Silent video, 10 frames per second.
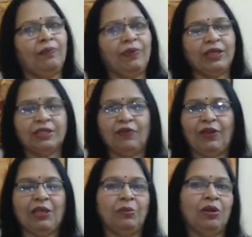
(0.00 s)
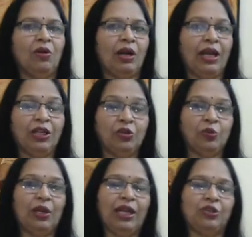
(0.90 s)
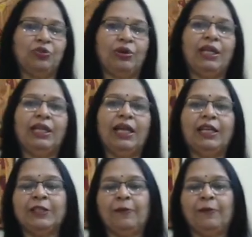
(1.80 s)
It's available online, you would like to read that.